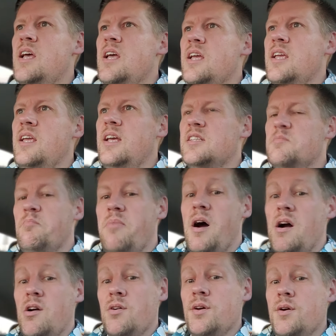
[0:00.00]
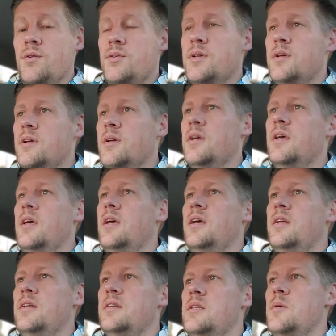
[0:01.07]
gets borrowed
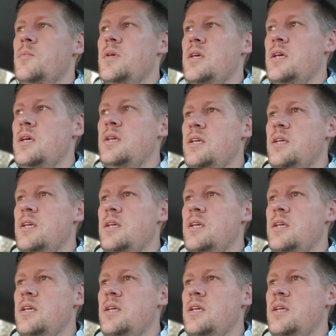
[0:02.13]
to be